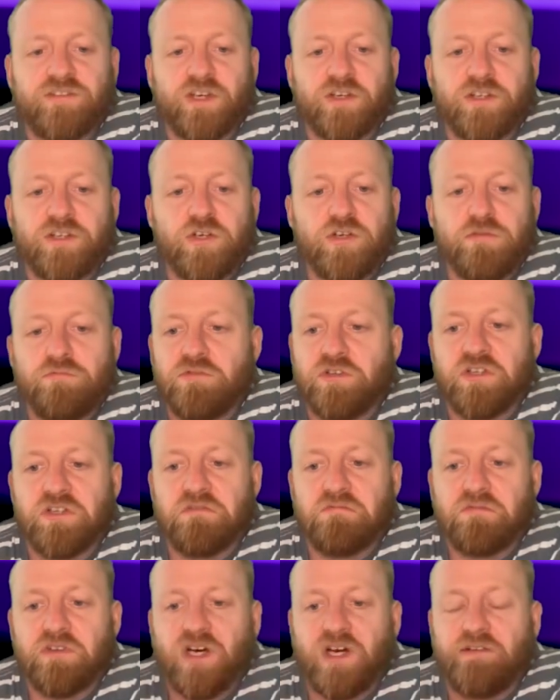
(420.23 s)
So you
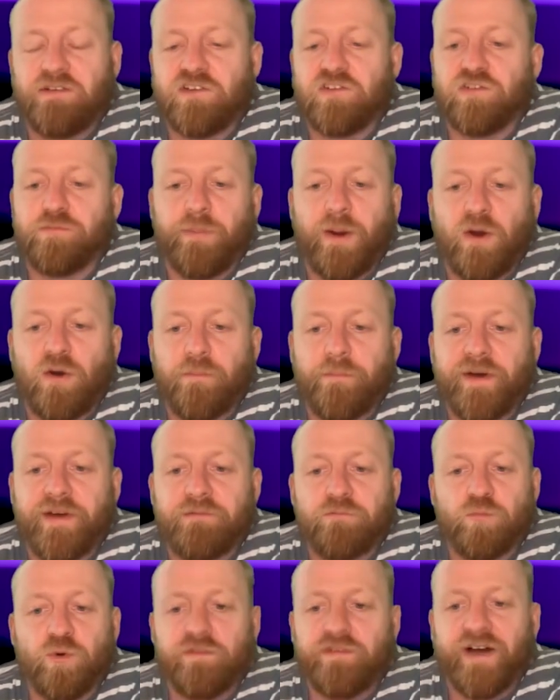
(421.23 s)
can kind of
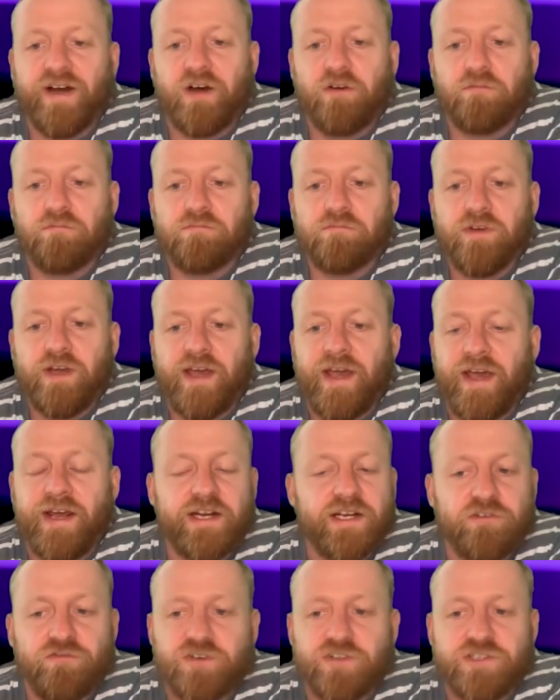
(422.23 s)
experiment without
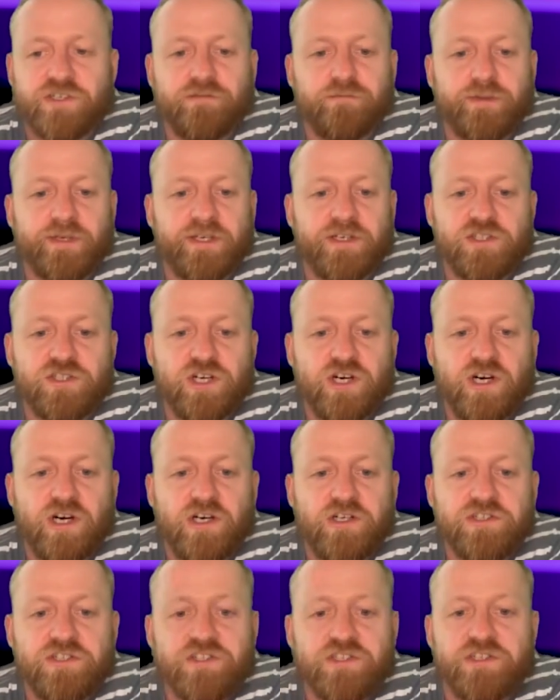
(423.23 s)
any risk of being
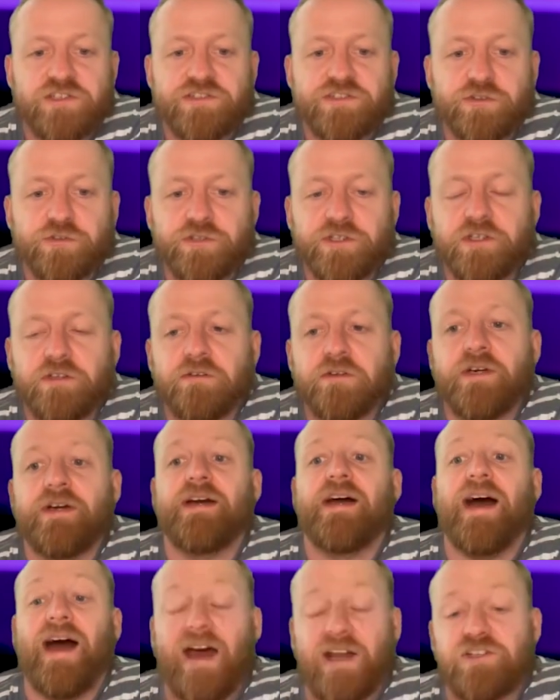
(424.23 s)
charged until you
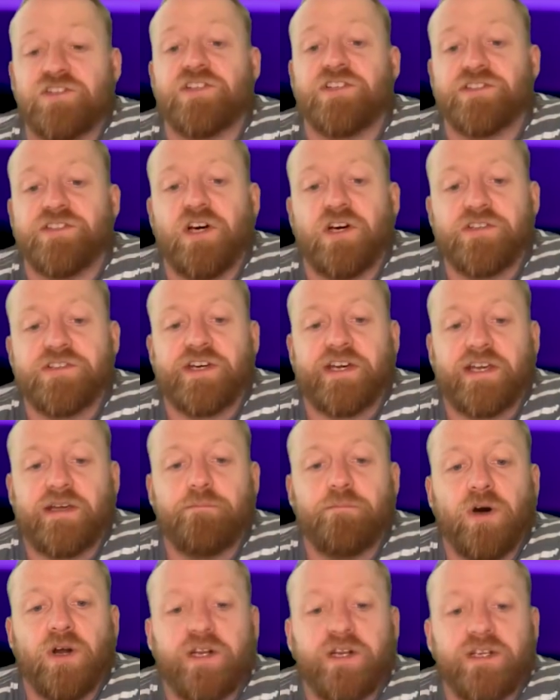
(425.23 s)
actually start
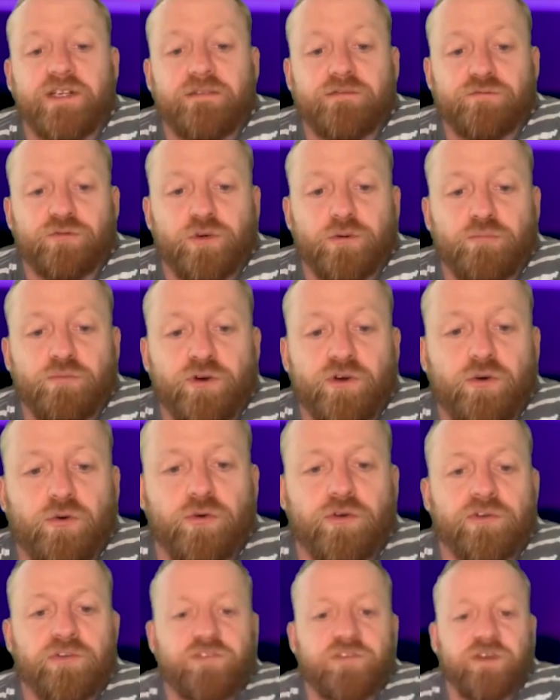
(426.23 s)
taking money through
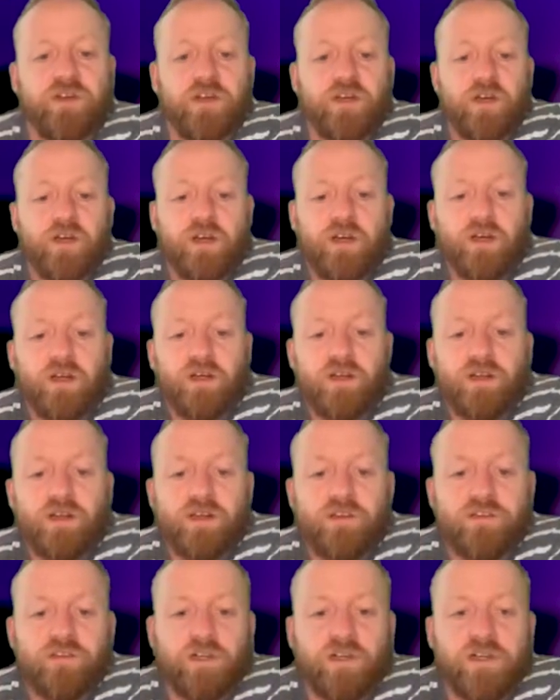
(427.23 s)
pre-orders.
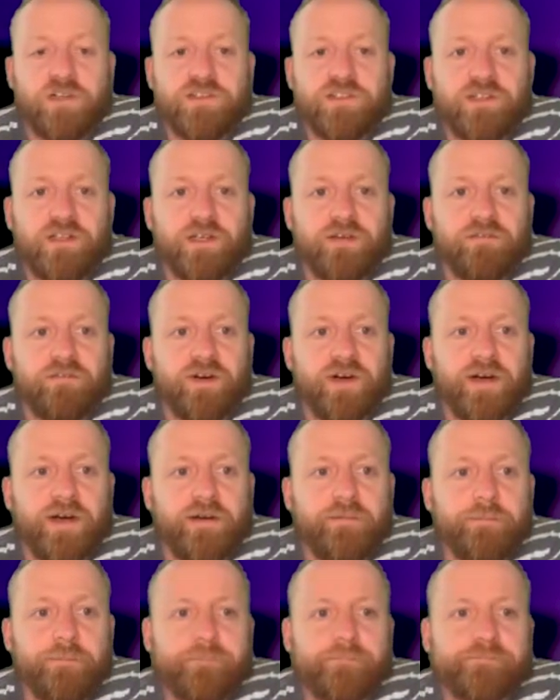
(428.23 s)
So let's click
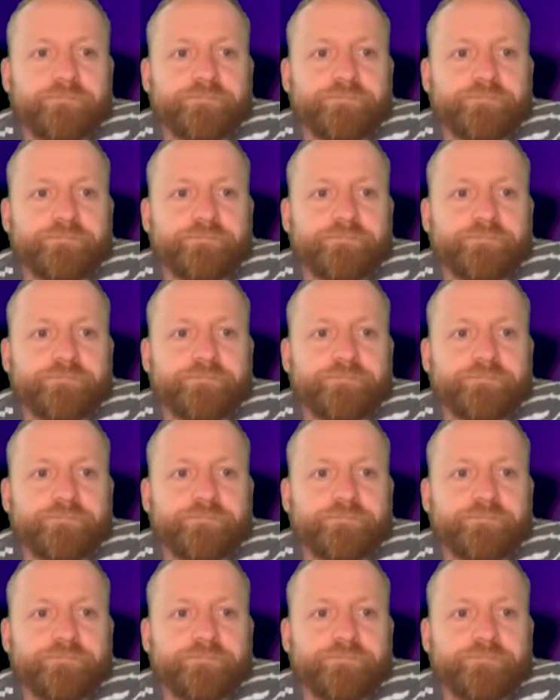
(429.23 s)
that